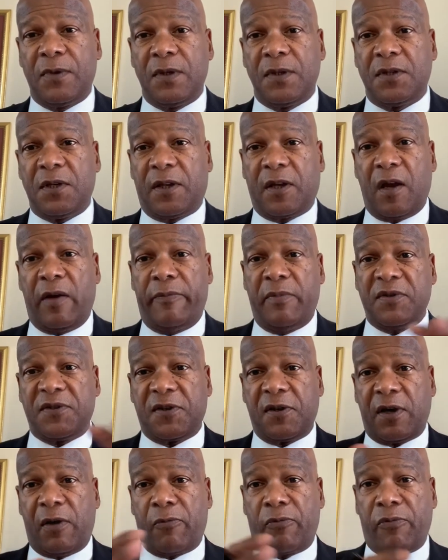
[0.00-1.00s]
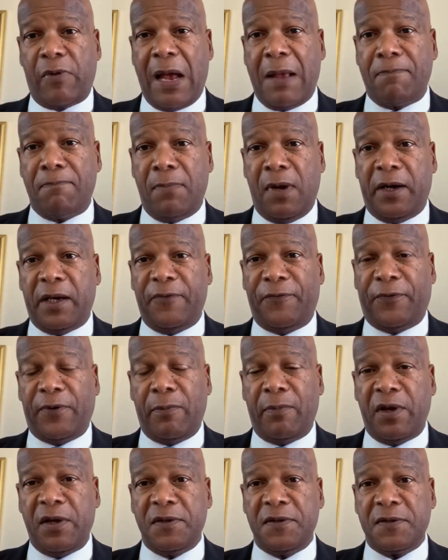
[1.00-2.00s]
So the government is going to rob money
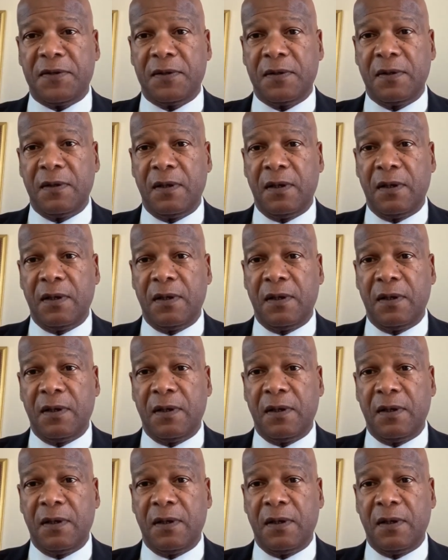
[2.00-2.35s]
from us